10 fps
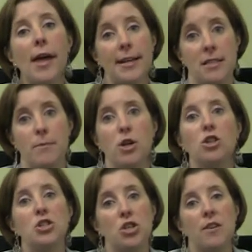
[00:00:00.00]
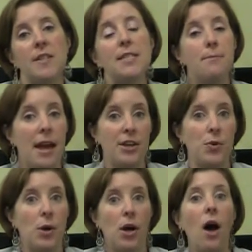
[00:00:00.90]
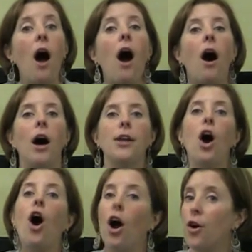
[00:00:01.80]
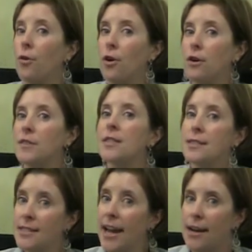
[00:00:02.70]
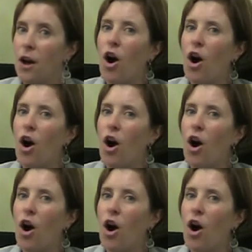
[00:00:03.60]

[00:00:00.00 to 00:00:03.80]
Exhibitor Service Manual on Hargrove's site.